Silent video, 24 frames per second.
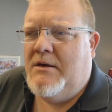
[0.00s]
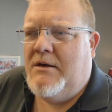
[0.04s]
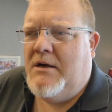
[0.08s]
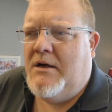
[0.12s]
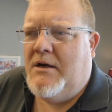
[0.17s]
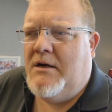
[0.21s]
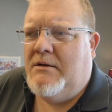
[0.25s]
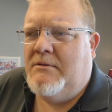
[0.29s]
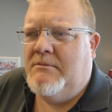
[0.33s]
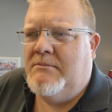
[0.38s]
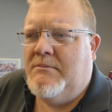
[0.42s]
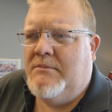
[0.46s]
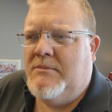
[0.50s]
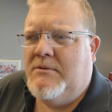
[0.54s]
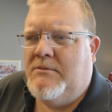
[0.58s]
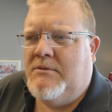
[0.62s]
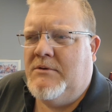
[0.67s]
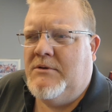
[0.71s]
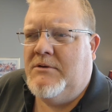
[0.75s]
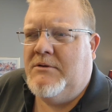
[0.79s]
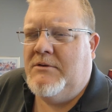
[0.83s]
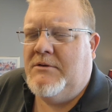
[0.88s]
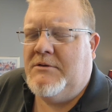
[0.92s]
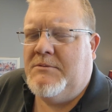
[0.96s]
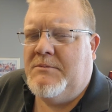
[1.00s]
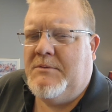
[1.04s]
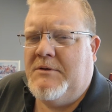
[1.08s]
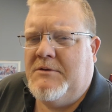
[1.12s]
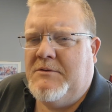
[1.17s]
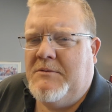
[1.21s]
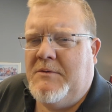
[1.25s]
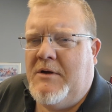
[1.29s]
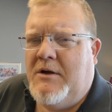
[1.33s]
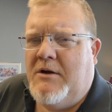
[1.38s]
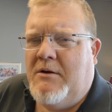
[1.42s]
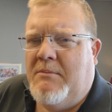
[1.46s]
Um, we're doing this
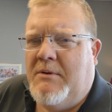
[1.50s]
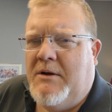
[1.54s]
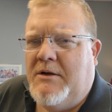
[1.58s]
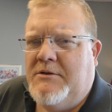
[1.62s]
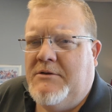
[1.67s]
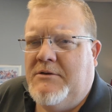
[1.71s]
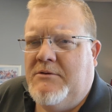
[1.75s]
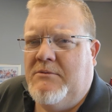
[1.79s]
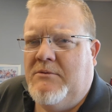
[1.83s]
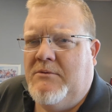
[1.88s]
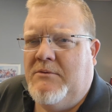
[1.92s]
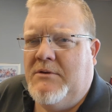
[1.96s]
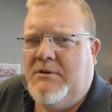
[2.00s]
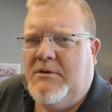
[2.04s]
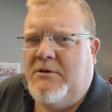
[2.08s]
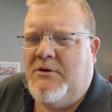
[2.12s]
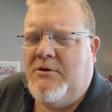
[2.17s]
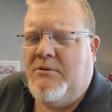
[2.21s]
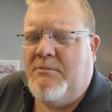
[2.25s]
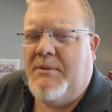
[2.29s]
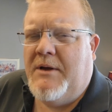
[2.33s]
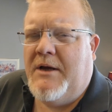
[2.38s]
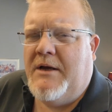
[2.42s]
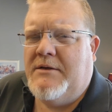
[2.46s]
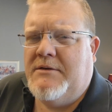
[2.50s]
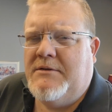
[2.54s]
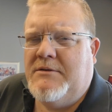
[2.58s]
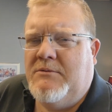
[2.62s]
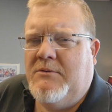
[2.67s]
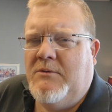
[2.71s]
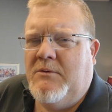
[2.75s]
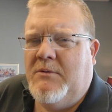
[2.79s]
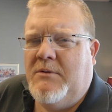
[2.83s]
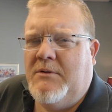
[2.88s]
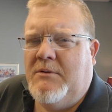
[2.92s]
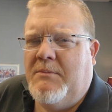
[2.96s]
because we care about you. We want your best,
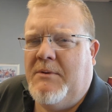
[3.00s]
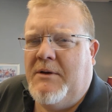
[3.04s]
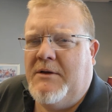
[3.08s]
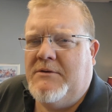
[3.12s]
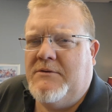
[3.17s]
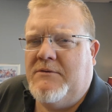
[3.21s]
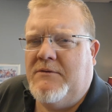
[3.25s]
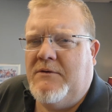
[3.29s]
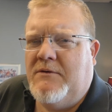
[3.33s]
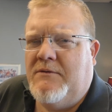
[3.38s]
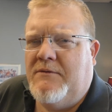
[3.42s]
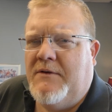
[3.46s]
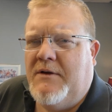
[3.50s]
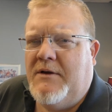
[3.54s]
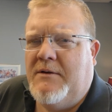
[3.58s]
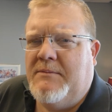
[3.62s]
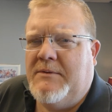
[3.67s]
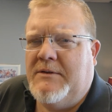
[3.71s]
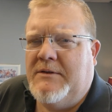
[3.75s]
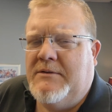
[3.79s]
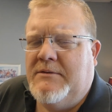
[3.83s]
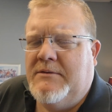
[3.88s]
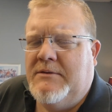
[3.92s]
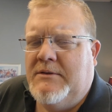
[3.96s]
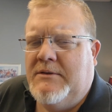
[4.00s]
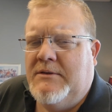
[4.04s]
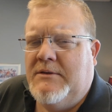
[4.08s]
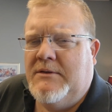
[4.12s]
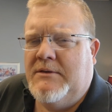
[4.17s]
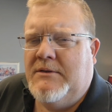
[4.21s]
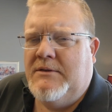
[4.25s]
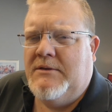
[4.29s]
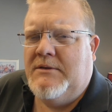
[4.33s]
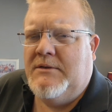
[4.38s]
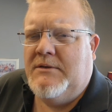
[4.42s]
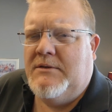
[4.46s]
and we want the best for your family.
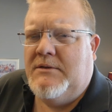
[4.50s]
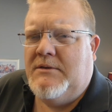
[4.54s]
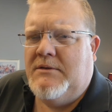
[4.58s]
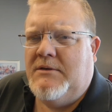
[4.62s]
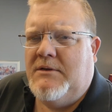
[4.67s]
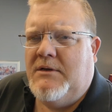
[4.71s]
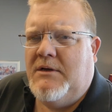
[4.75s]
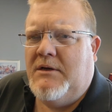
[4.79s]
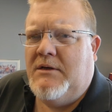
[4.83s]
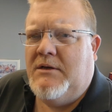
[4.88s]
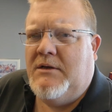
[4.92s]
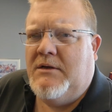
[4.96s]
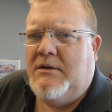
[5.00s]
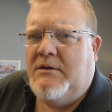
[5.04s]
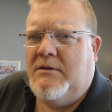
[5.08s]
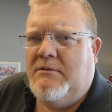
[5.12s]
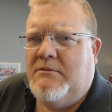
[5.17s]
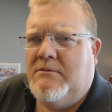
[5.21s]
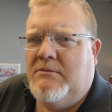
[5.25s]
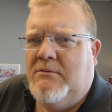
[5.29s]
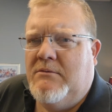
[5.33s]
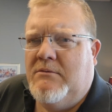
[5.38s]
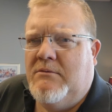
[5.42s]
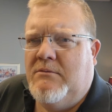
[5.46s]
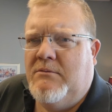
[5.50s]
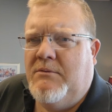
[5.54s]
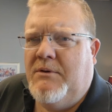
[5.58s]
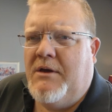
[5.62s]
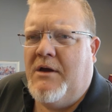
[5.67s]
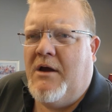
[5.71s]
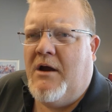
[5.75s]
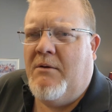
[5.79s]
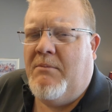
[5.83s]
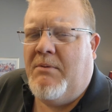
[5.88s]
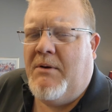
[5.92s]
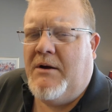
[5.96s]
And uh, we
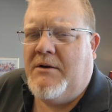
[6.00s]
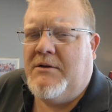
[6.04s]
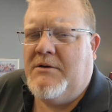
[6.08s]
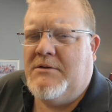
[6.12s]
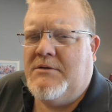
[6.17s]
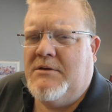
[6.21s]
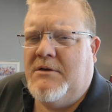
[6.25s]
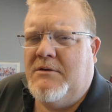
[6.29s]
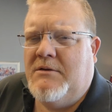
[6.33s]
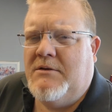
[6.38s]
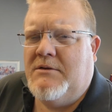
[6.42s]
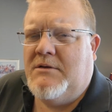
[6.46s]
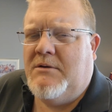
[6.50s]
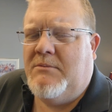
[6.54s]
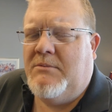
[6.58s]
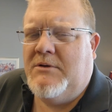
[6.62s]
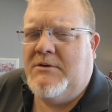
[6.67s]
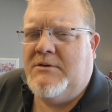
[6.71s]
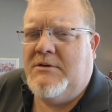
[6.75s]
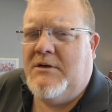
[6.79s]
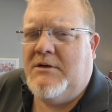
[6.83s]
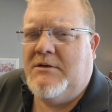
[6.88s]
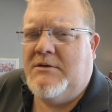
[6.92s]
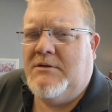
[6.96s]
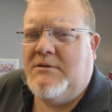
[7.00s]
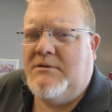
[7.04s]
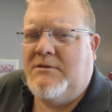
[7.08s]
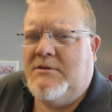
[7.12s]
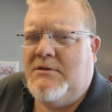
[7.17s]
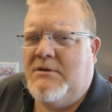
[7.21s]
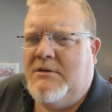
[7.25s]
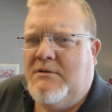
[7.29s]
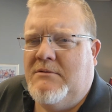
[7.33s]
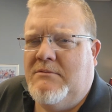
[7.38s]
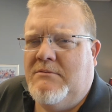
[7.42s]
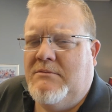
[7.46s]
chiropractors know that
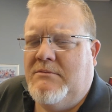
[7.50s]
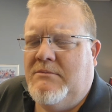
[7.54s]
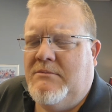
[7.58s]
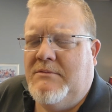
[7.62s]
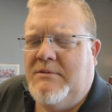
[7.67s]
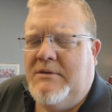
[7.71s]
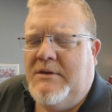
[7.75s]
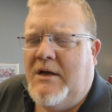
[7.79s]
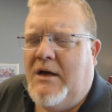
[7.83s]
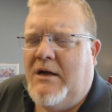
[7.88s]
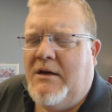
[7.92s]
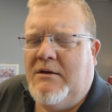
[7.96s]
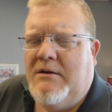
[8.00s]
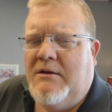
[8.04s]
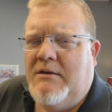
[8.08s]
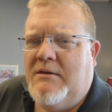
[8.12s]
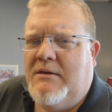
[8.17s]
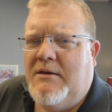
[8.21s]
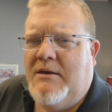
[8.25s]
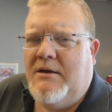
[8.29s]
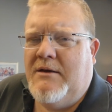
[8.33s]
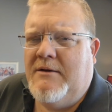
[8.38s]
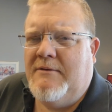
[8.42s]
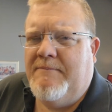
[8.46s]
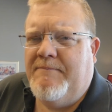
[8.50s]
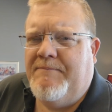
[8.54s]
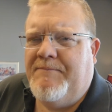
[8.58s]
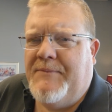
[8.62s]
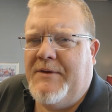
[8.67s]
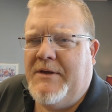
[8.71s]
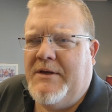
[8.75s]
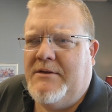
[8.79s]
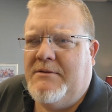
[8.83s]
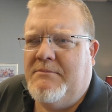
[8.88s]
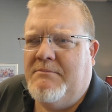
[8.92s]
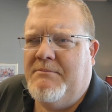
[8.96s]
subluxation's uh, not a good thing.
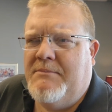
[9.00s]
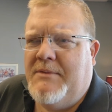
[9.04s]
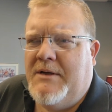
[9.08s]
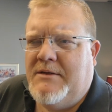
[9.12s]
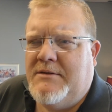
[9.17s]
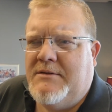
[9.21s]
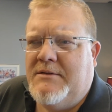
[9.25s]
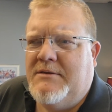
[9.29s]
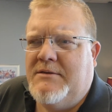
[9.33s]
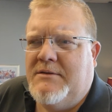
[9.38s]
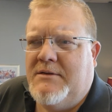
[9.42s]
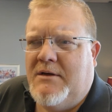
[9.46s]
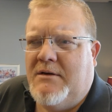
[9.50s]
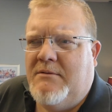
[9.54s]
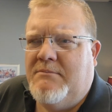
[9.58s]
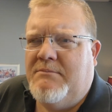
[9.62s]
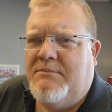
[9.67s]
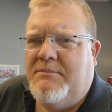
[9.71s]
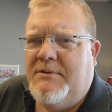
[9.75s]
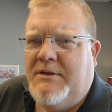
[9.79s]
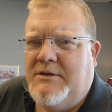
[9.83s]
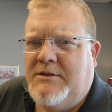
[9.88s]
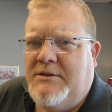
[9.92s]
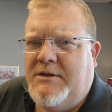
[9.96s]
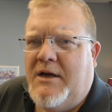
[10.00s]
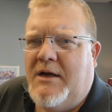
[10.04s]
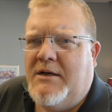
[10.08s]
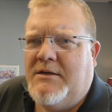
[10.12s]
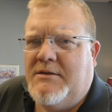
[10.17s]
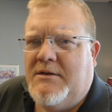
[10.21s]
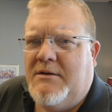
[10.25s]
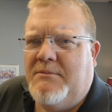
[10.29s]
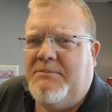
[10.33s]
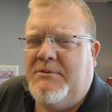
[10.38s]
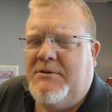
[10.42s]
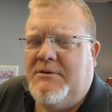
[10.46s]
It messes up, it
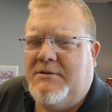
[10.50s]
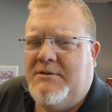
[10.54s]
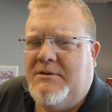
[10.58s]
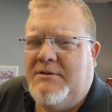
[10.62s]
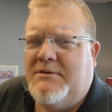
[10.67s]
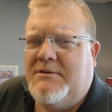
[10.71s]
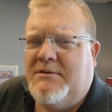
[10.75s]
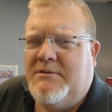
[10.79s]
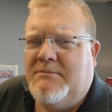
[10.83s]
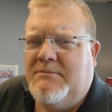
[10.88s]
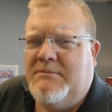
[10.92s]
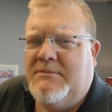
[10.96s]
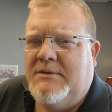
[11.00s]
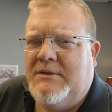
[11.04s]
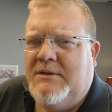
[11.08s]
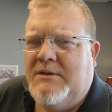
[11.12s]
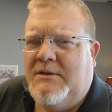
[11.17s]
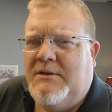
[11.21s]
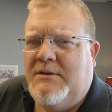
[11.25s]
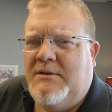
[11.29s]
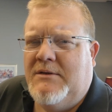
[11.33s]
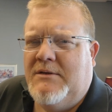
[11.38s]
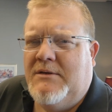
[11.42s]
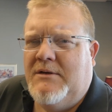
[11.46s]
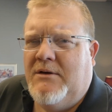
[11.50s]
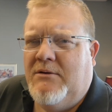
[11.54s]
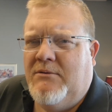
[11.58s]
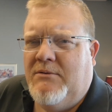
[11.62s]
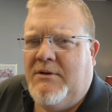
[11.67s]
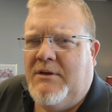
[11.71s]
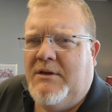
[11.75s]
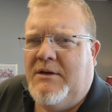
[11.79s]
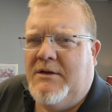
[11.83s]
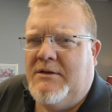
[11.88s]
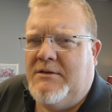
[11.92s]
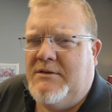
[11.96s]
jacks up your system. It
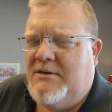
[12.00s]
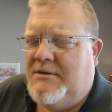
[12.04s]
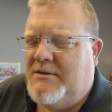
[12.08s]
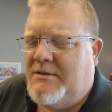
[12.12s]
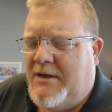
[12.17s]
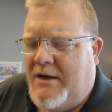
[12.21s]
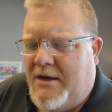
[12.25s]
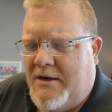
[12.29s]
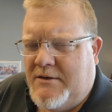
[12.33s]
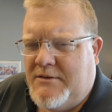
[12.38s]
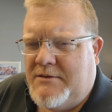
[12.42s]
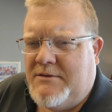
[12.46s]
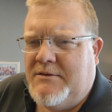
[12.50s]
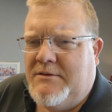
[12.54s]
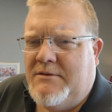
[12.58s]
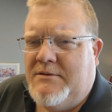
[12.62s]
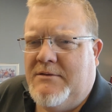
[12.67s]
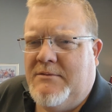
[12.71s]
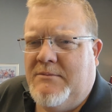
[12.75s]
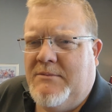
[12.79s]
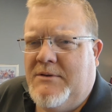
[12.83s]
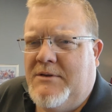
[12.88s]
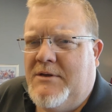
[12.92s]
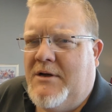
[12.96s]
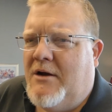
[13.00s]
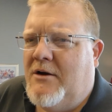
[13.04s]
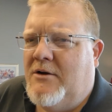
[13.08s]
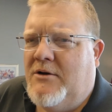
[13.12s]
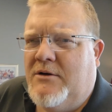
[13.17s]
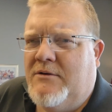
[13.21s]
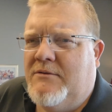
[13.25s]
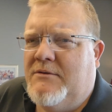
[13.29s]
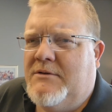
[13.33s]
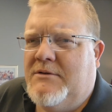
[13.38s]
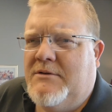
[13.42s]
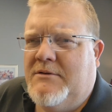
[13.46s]
really does, the entire system, entire
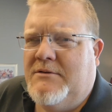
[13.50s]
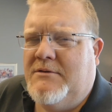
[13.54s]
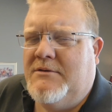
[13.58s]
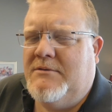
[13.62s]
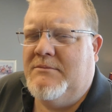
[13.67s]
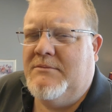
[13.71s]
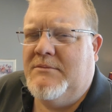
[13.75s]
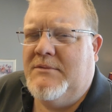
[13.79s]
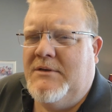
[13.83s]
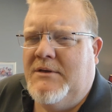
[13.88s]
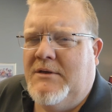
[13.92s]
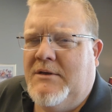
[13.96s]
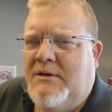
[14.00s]
nervous system.